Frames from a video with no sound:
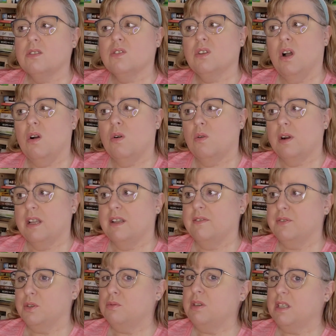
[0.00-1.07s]
So
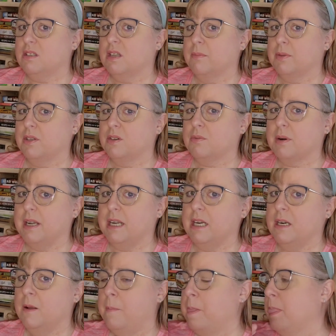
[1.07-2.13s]
if you need something to
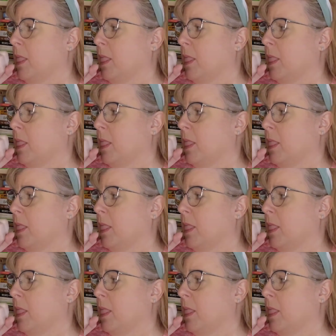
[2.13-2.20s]
read,